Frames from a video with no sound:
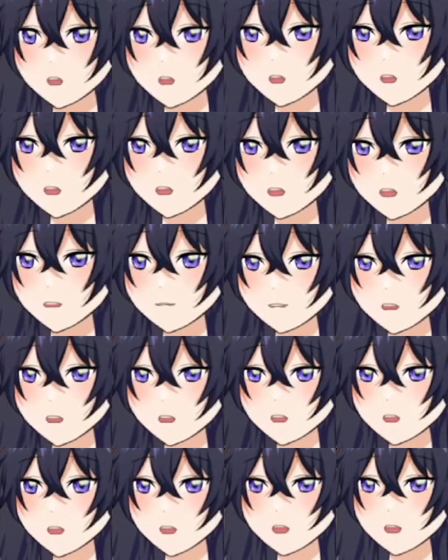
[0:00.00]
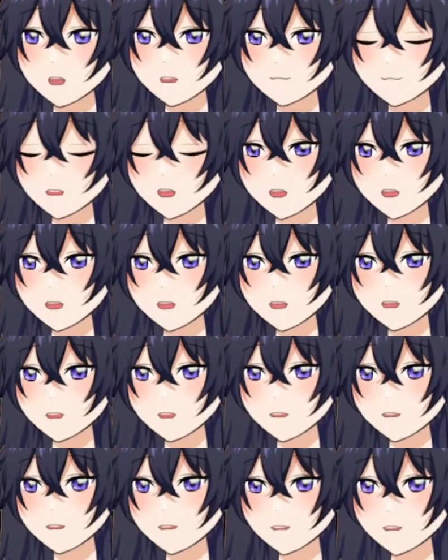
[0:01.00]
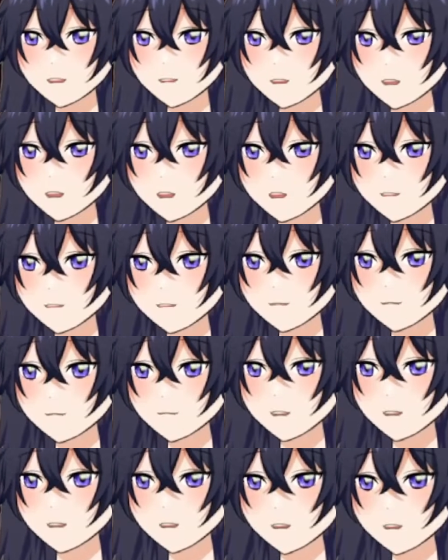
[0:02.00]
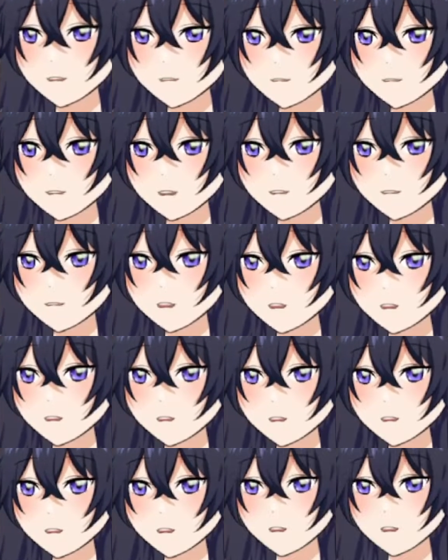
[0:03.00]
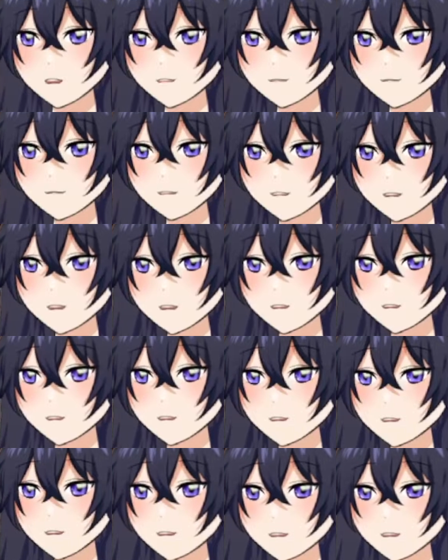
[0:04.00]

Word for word: Can't believe I locked into some nice famous streamer or bot.